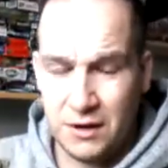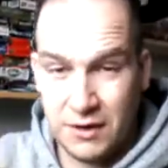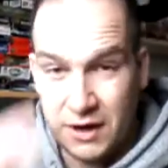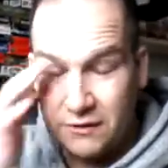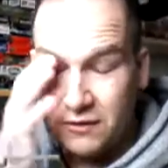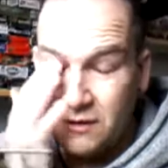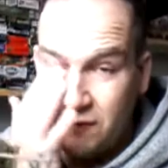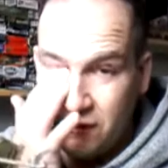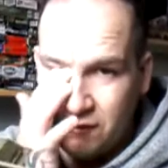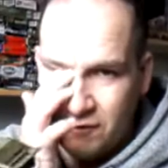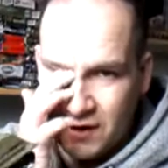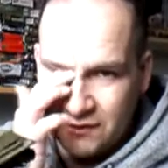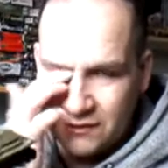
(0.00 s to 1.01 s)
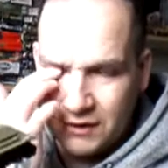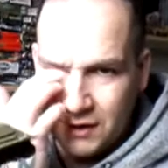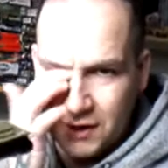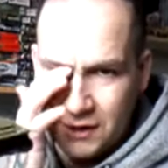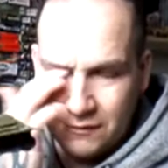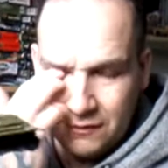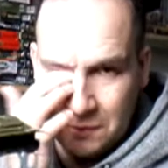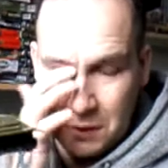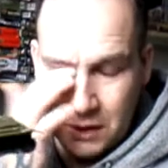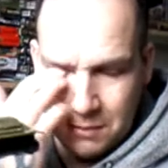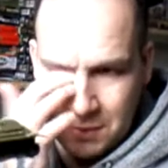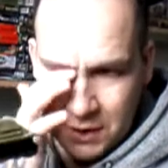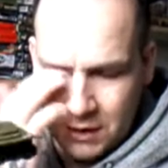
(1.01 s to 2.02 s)
That's the Zvezda kit
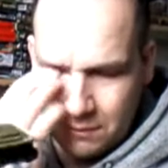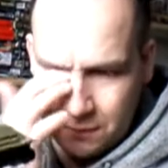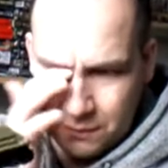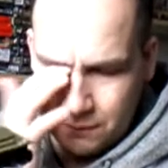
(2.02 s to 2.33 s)
at the minute.